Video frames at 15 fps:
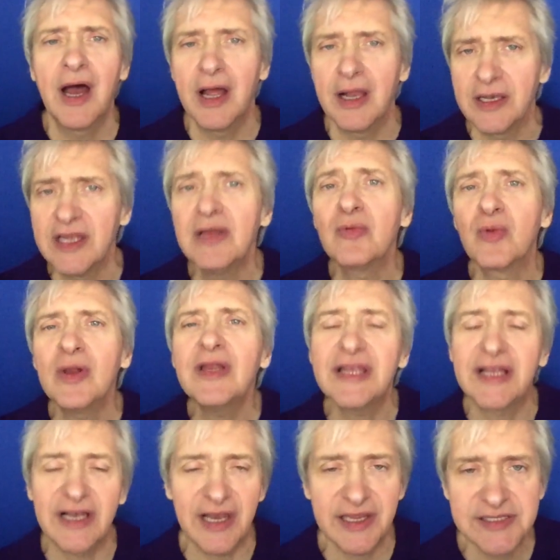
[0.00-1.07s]
little, really
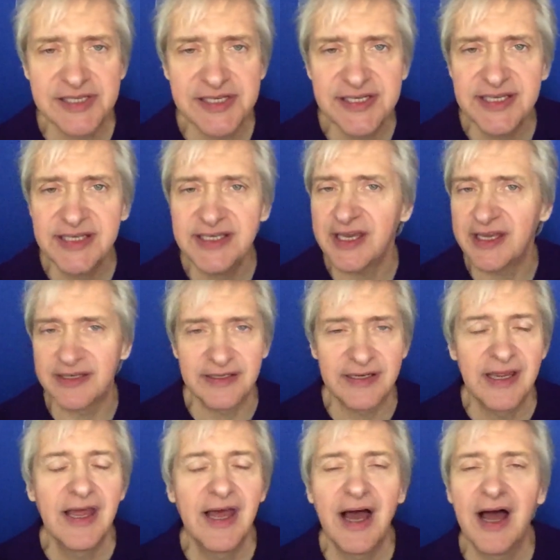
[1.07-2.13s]
glitzy, and
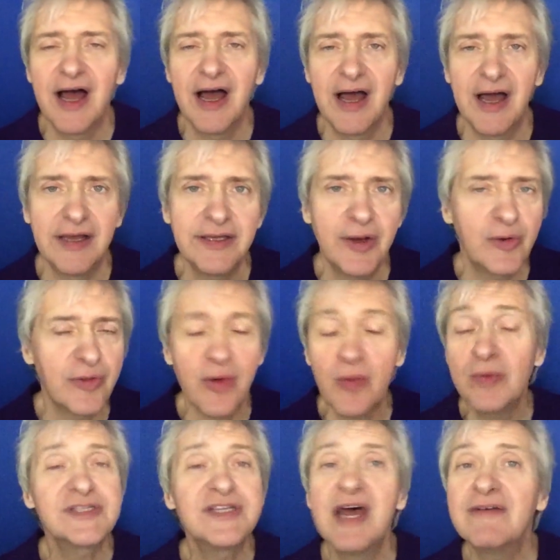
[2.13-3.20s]
uh, you know there
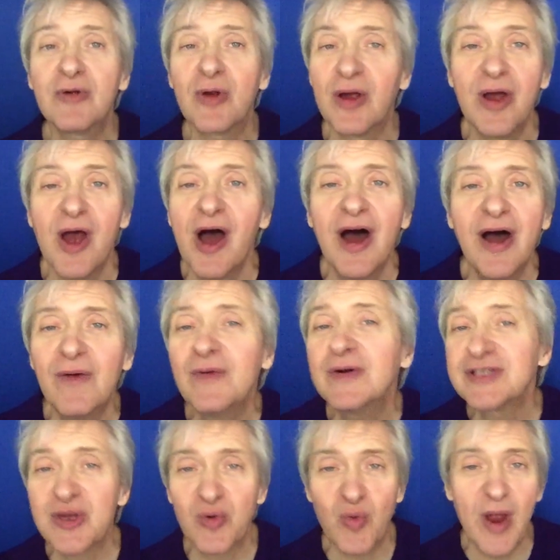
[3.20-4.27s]
was never a it
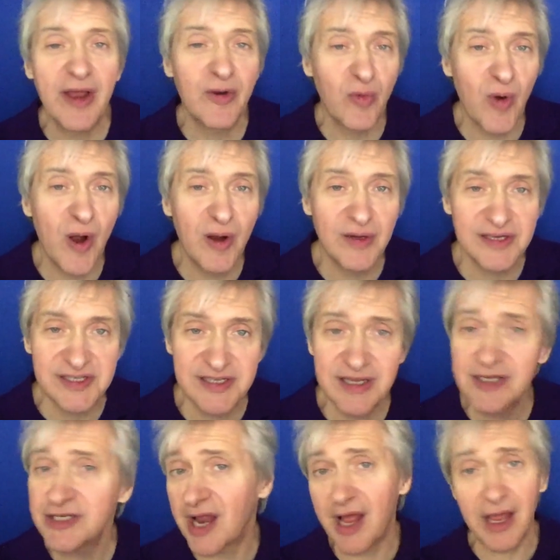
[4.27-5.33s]
wasn't a right or wrong
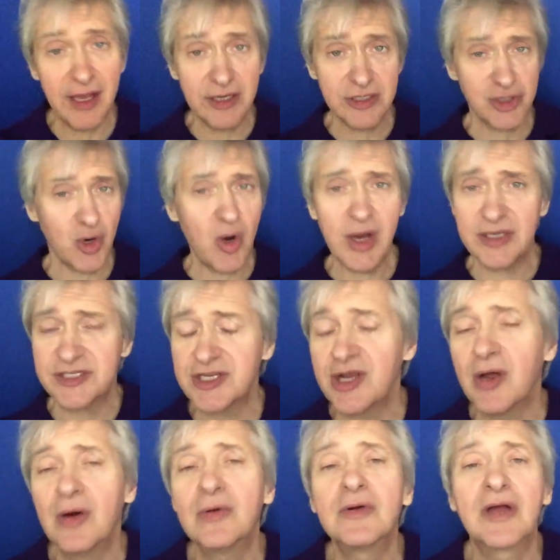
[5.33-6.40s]
decision. I had a choice. You
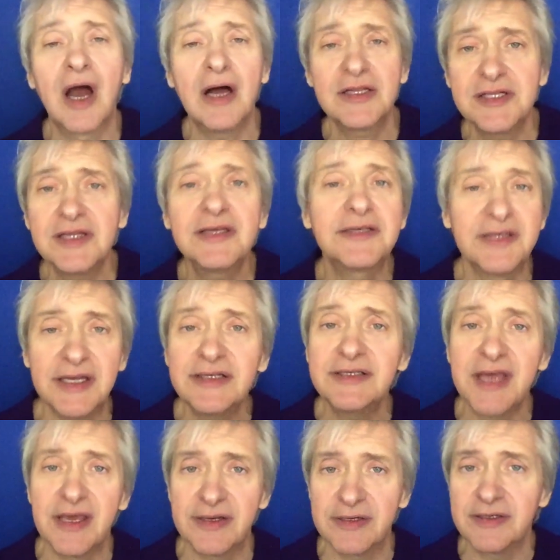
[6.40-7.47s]
know, God's not a
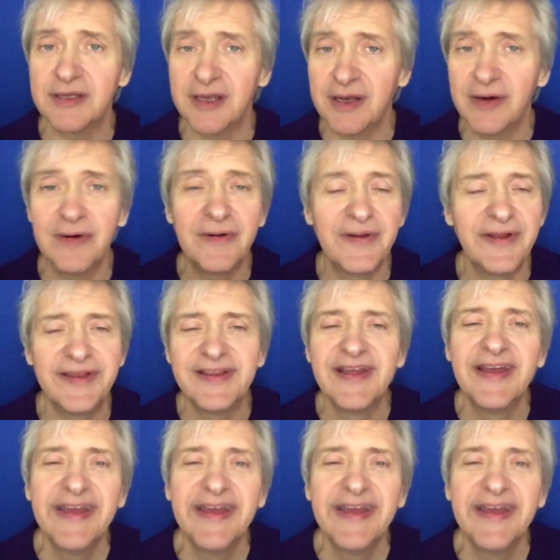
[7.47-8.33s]
dictator. You know, he,